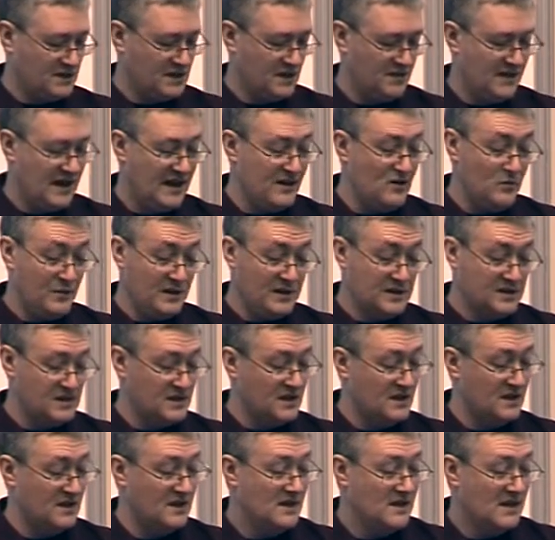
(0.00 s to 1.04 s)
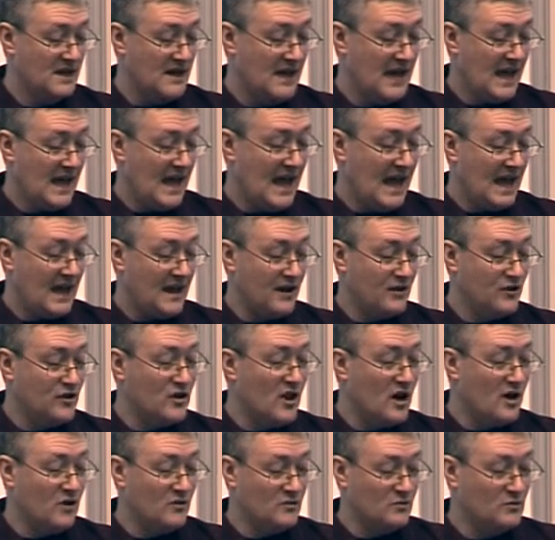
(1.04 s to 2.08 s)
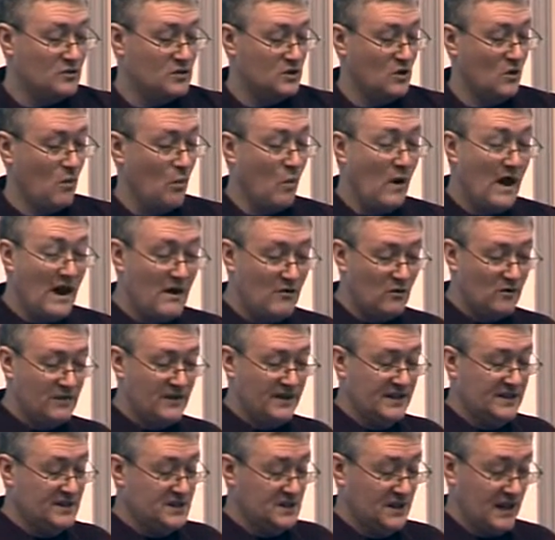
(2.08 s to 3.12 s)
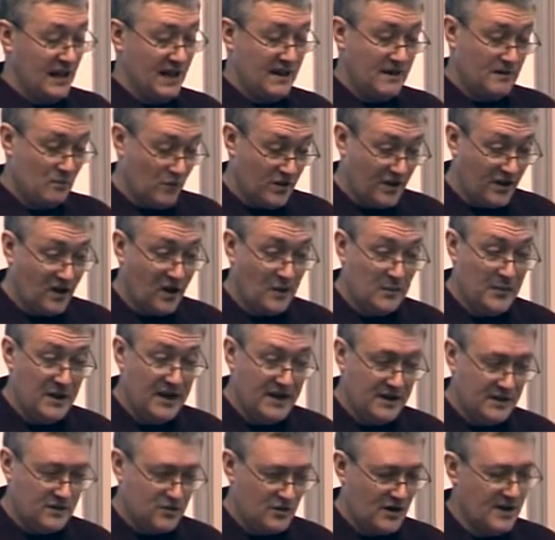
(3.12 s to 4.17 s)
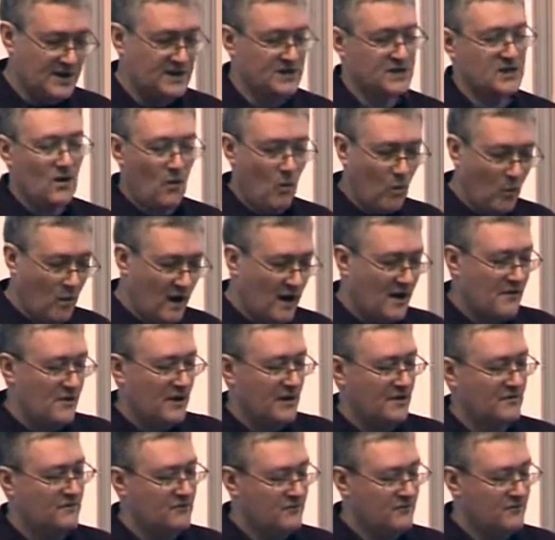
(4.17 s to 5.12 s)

So now your PC knows where on the internet with an IP address where it can